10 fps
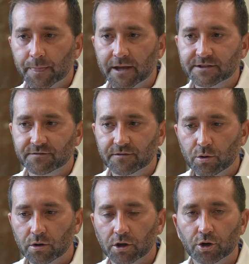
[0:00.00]
is
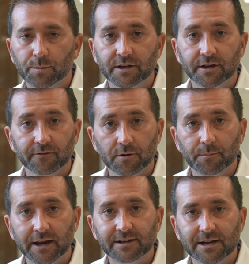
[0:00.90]
viewed a little bit different
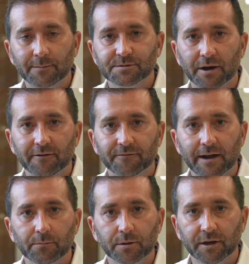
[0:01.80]
many times by a
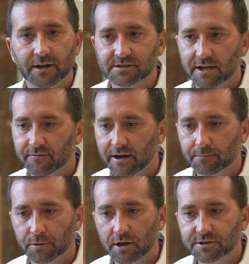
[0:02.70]
family because they've
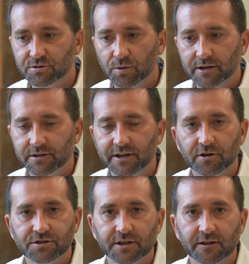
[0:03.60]
had blood, sweat, and
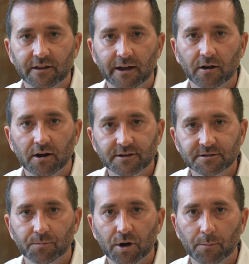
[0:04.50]
tears into that
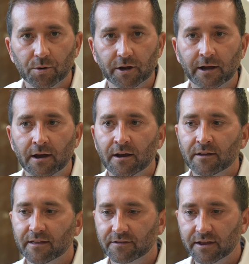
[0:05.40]
awesome property
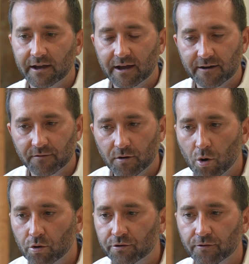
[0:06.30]
that they have
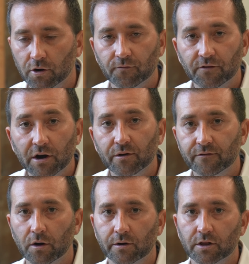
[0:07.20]
owned for a
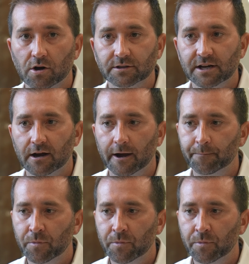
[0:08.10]
very long time.